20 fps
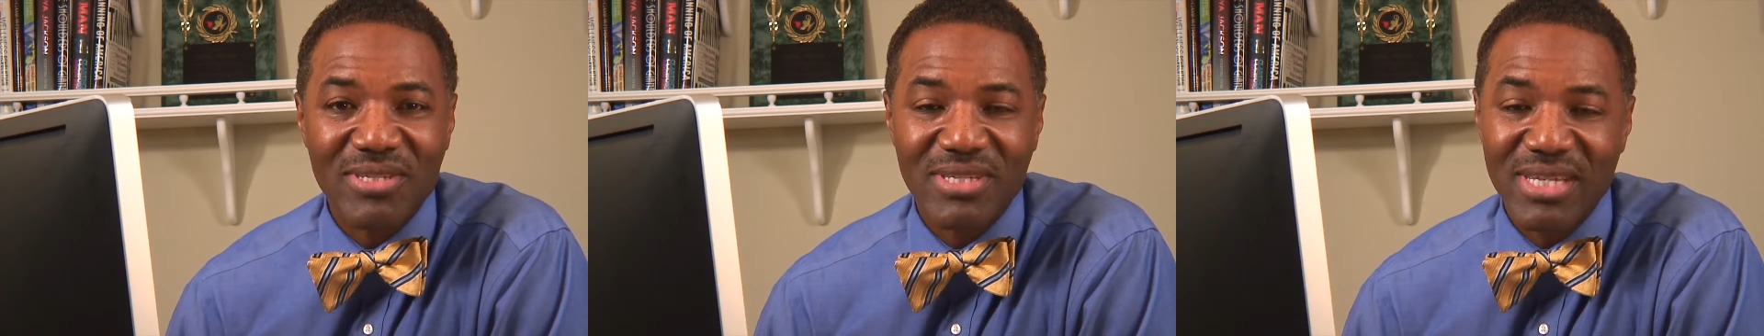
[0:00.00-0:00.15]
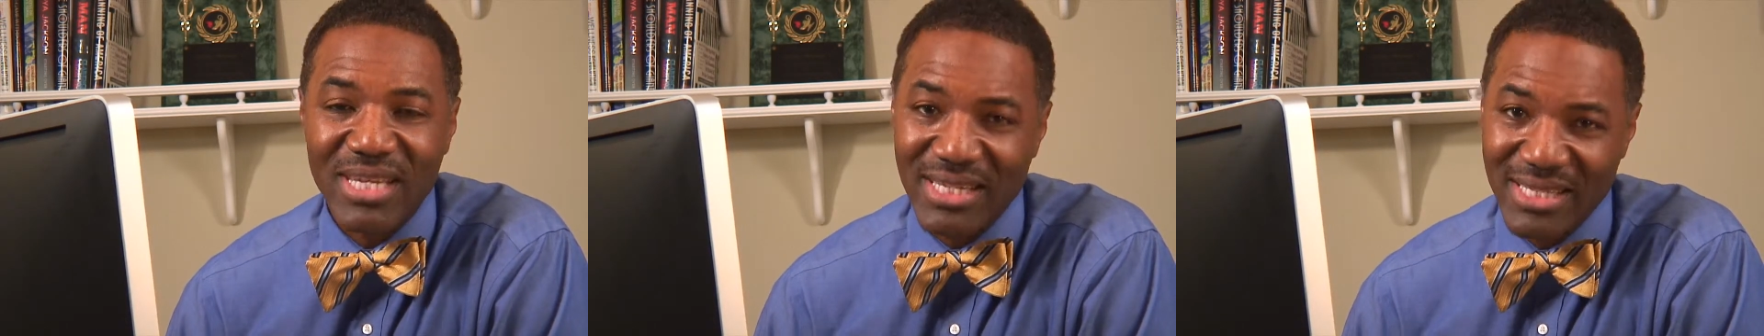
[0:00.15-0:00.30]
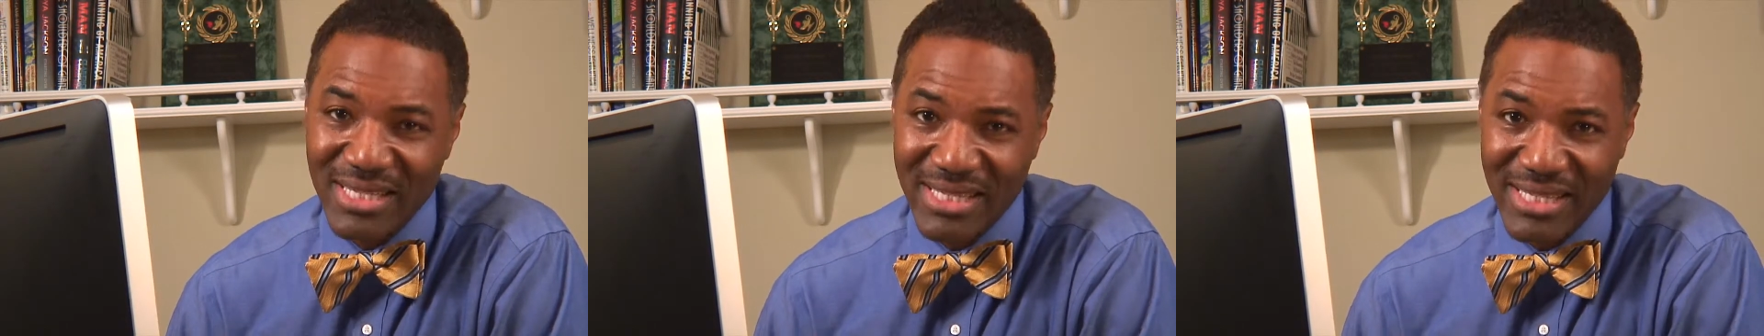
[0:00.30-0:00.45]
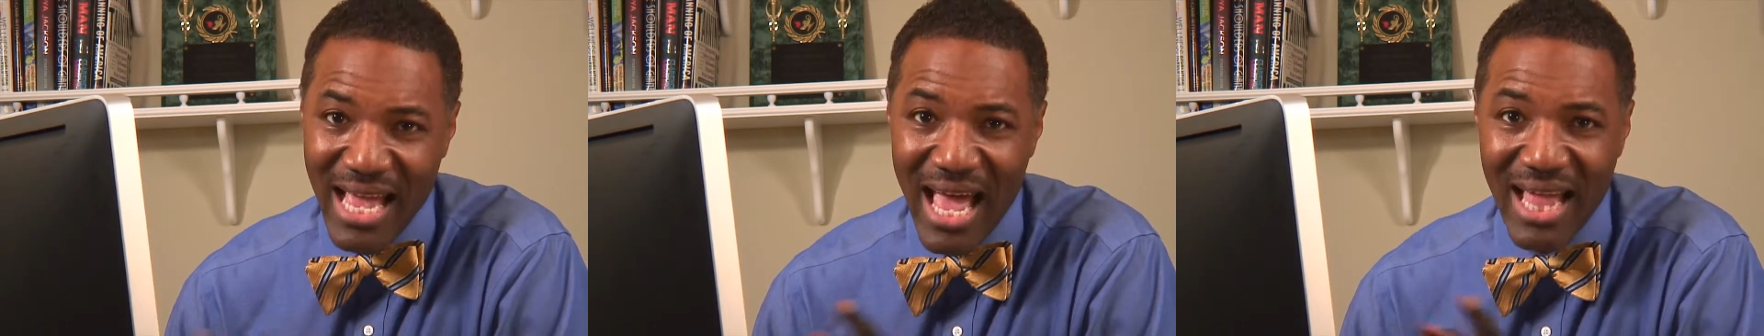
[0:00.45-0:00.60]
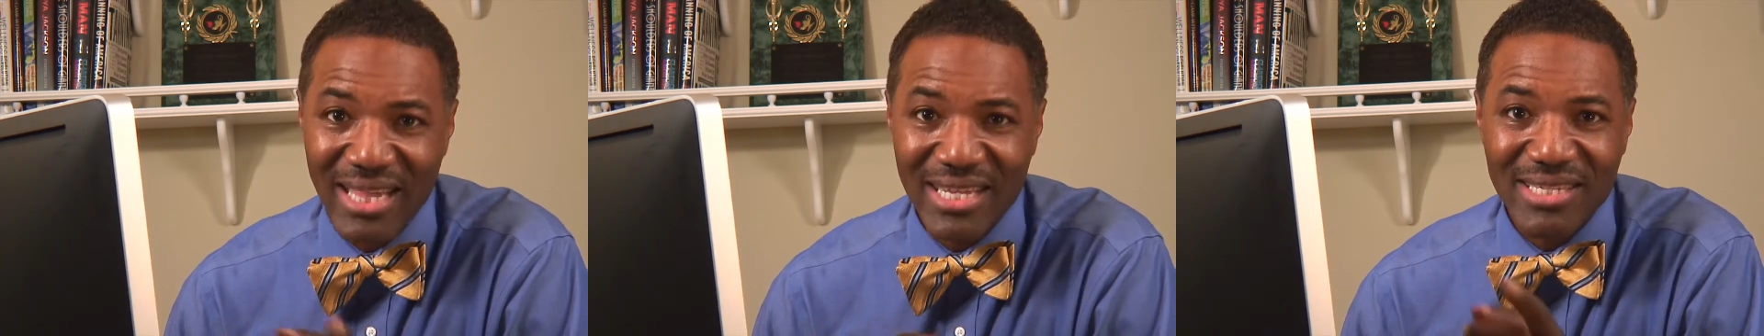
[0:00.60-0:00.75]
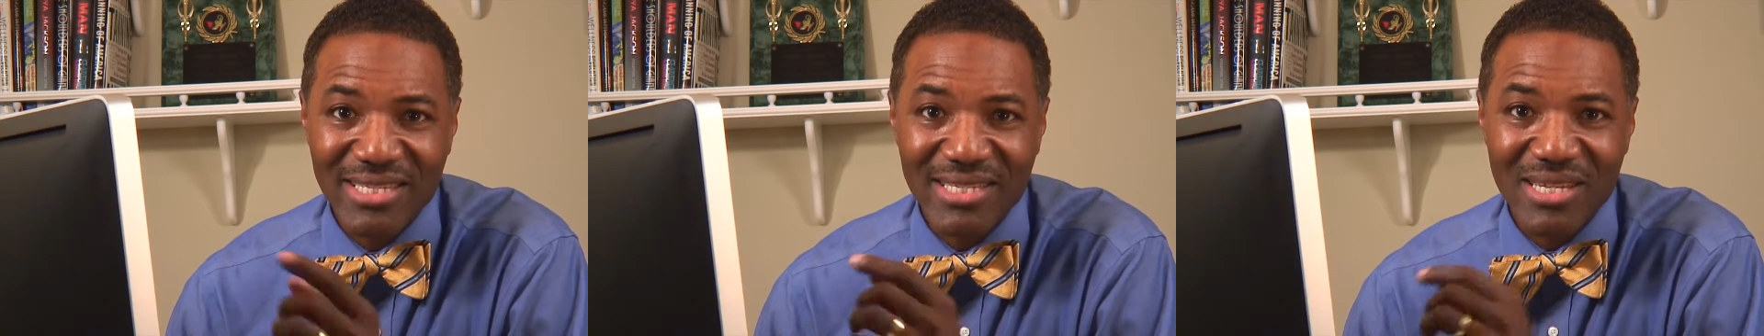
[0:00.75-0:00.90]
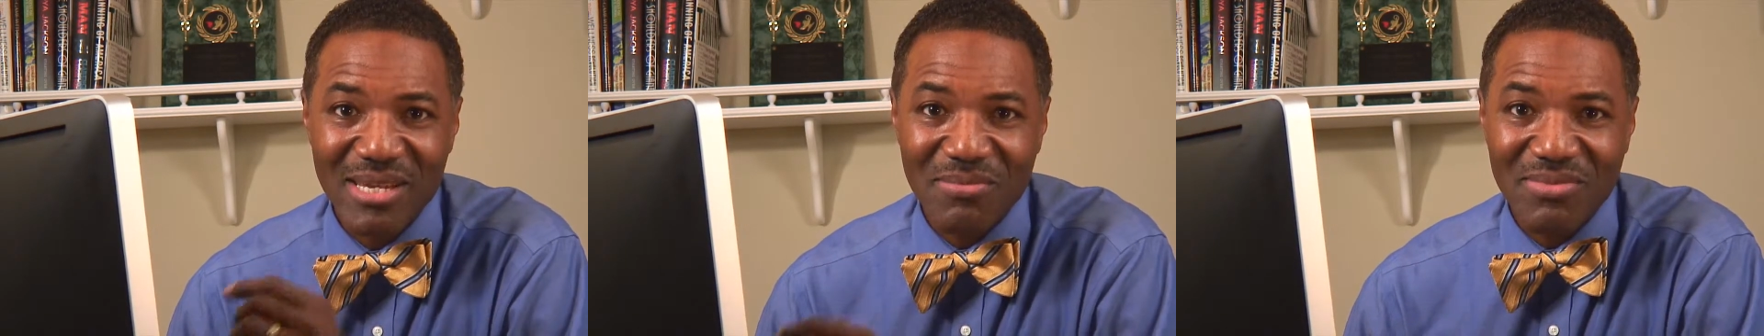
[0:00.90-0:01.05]
in styling
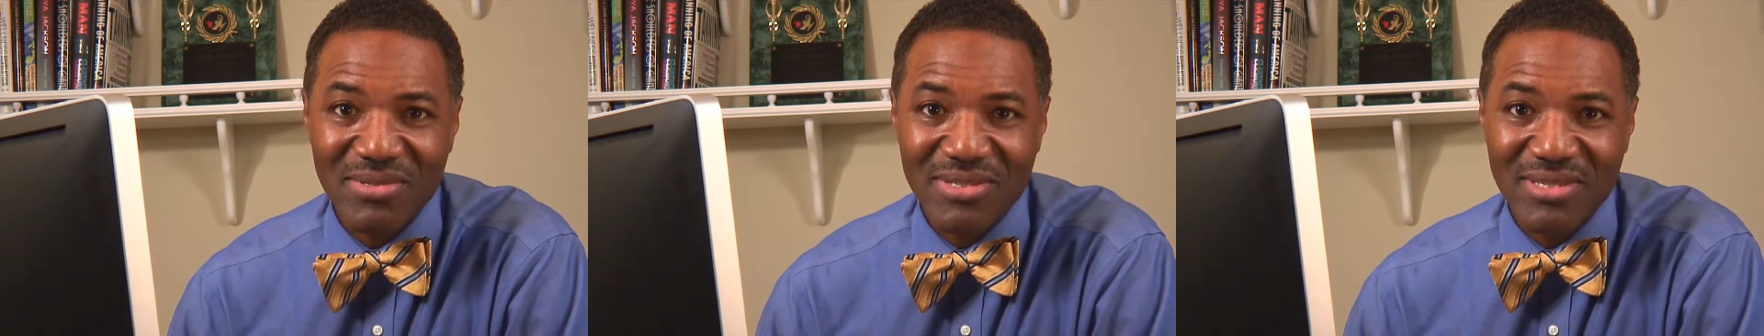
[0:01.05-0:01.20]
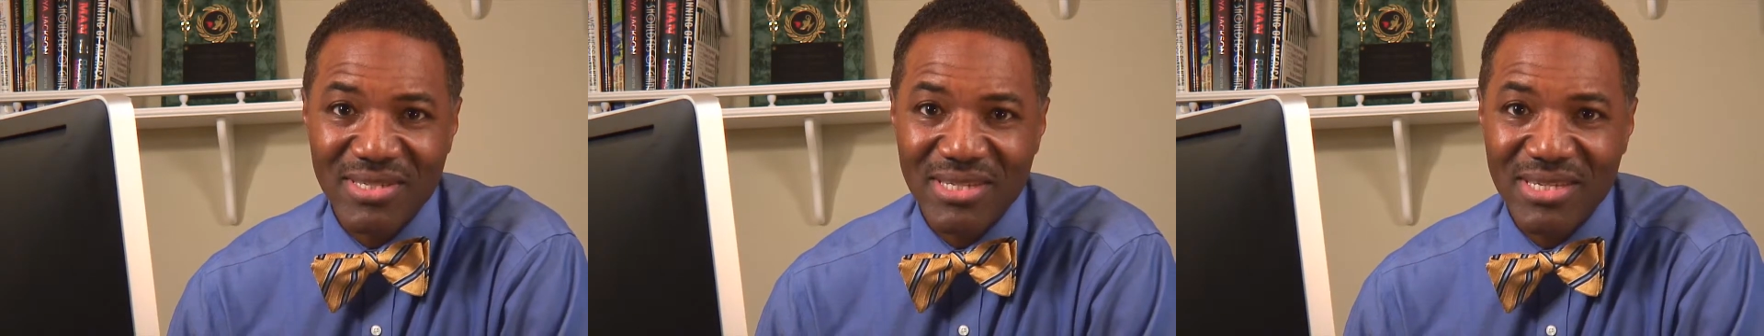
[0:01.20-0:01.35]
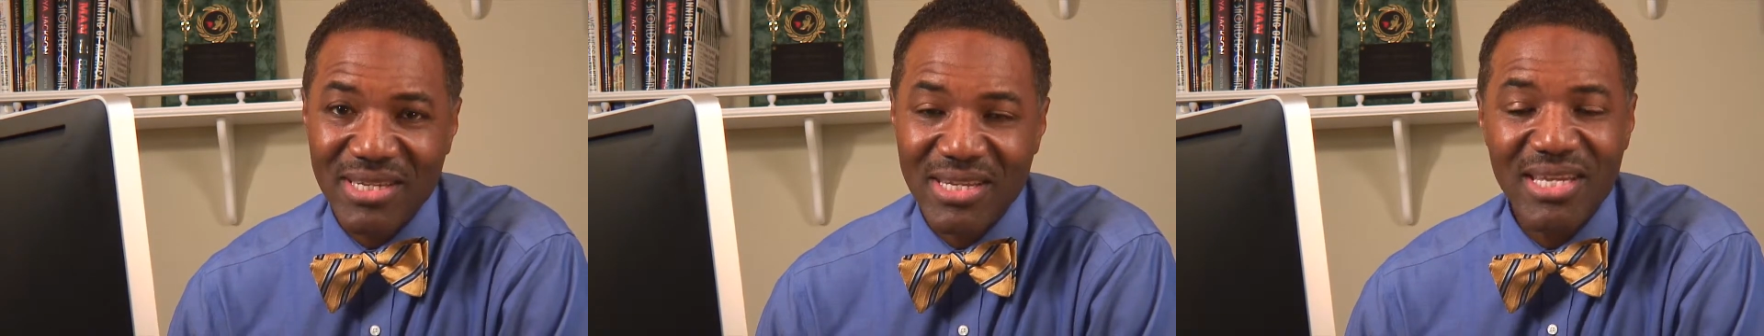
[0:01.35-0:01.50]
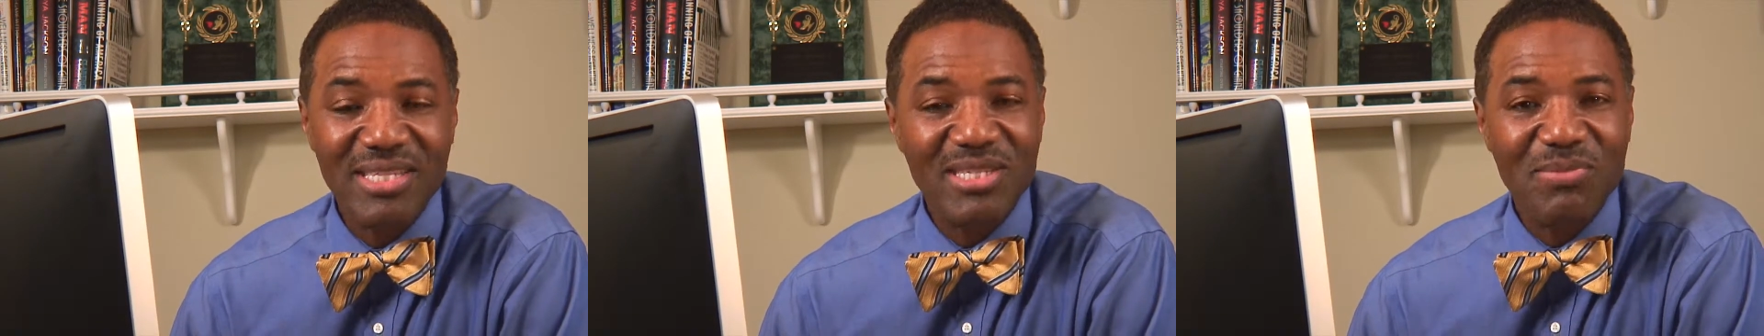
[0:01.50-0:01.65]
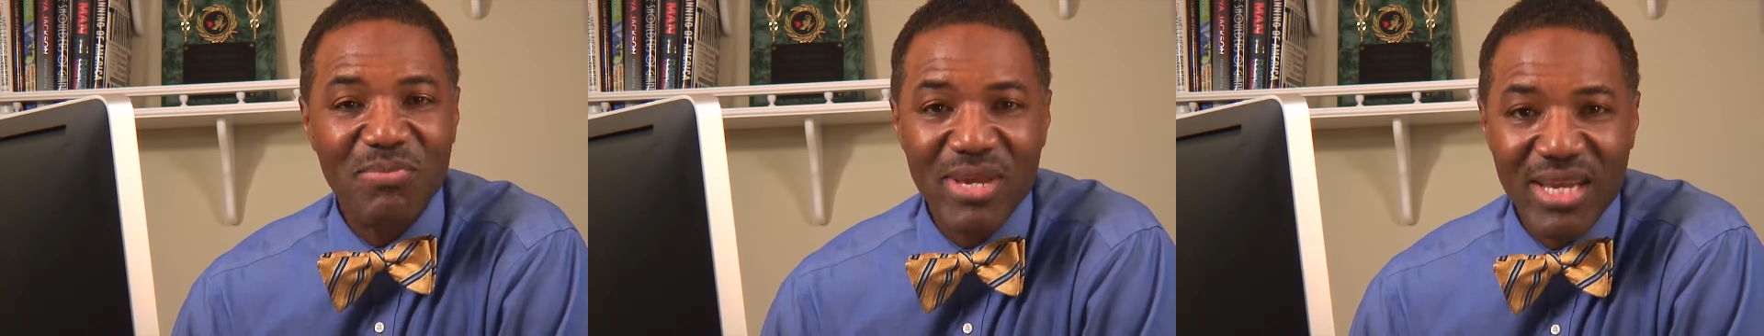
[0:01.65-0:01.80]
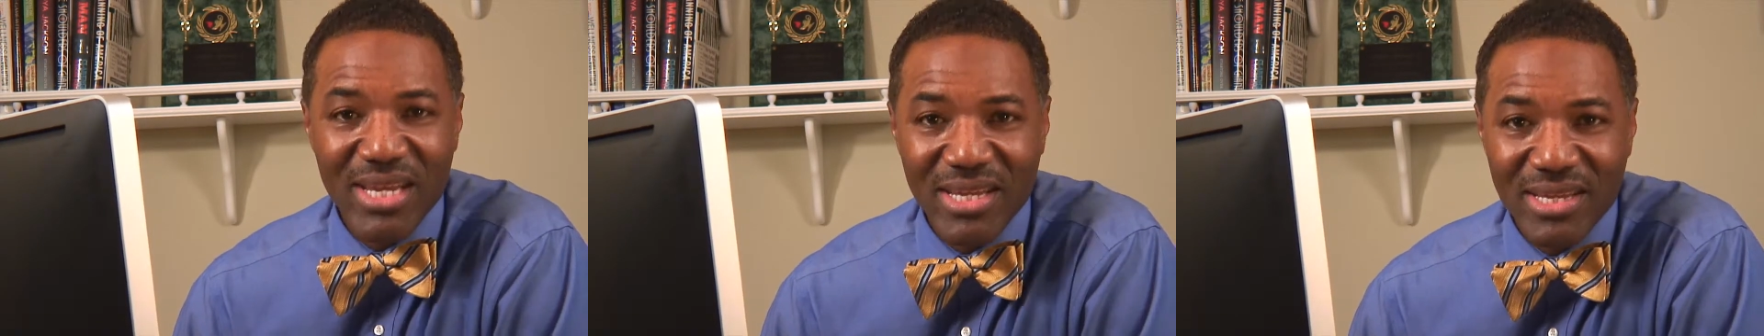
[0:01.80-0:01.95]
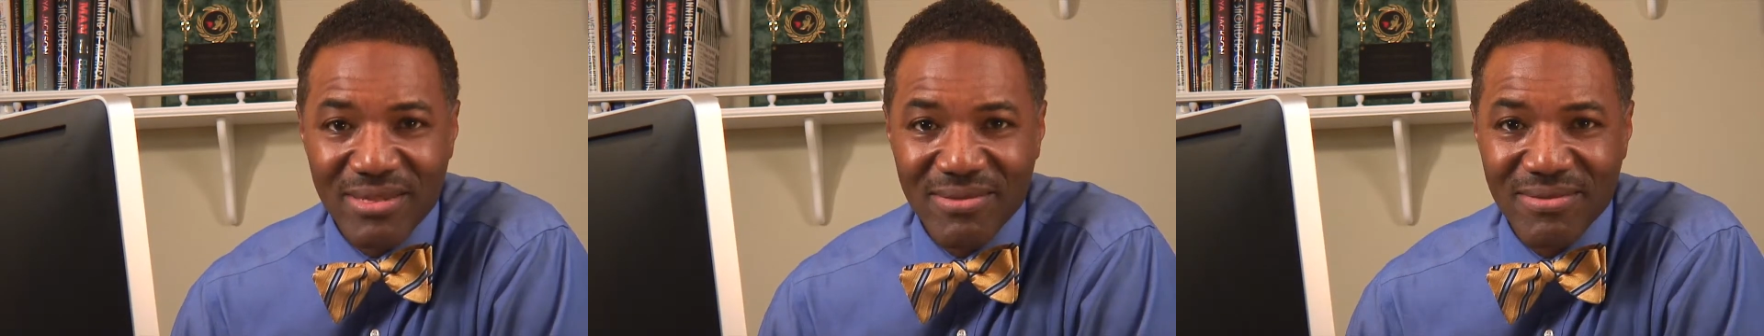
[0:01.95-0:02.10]
tips, it's
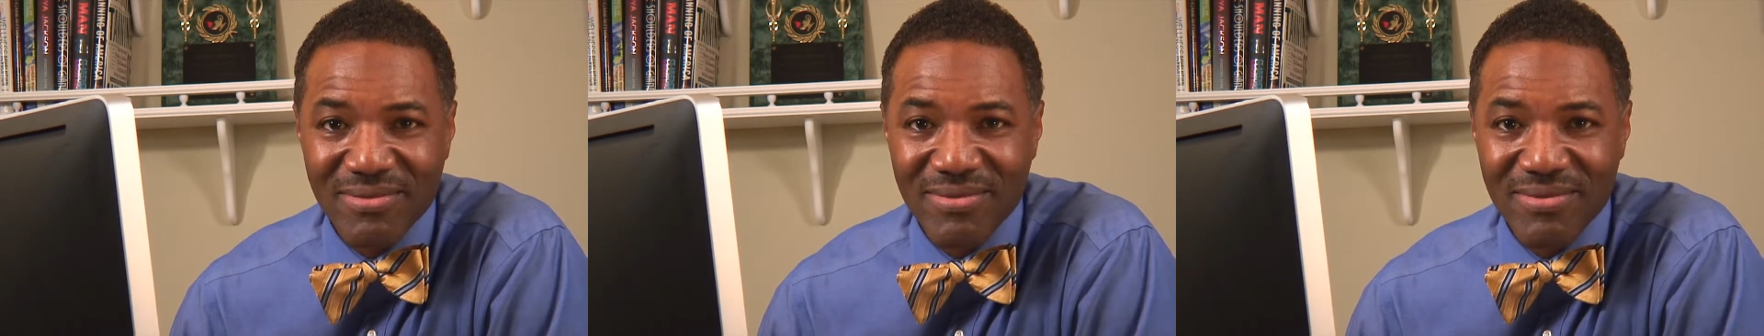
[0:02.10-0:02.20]
me,